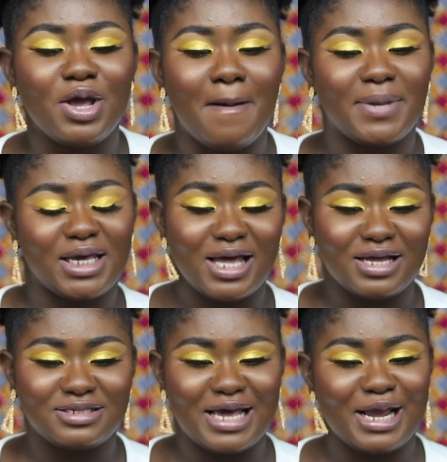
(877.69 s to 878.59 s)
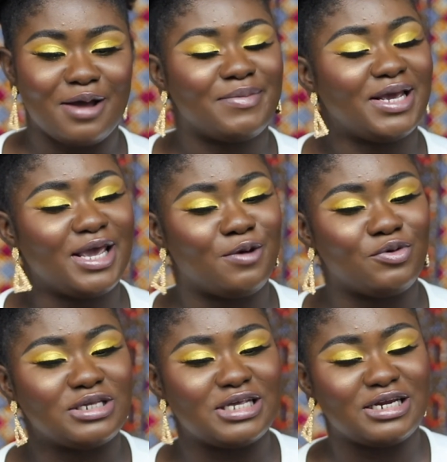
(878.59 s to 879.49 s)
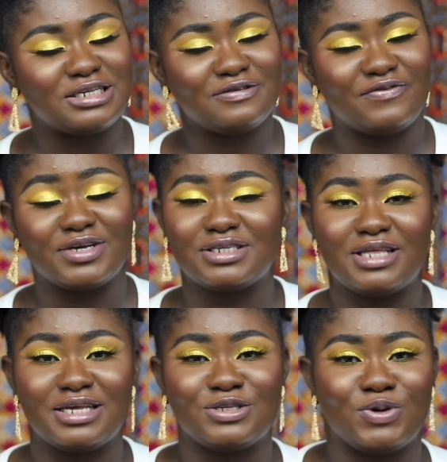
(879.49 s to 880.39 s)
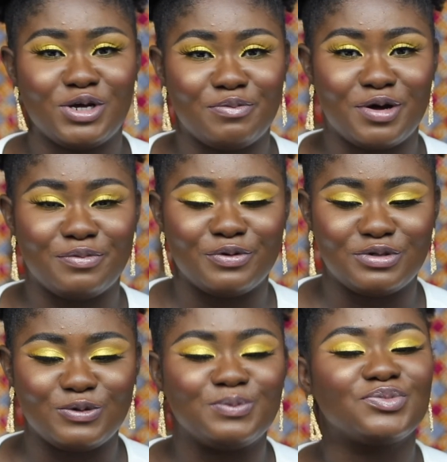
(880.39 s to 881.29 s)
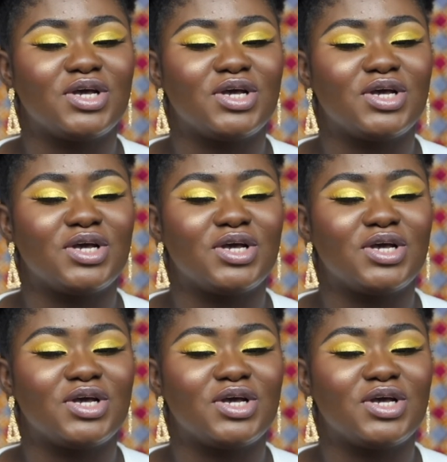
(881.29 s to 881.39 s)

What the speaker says: because I got my camera settings fixed thanks to Ohima Bunsu.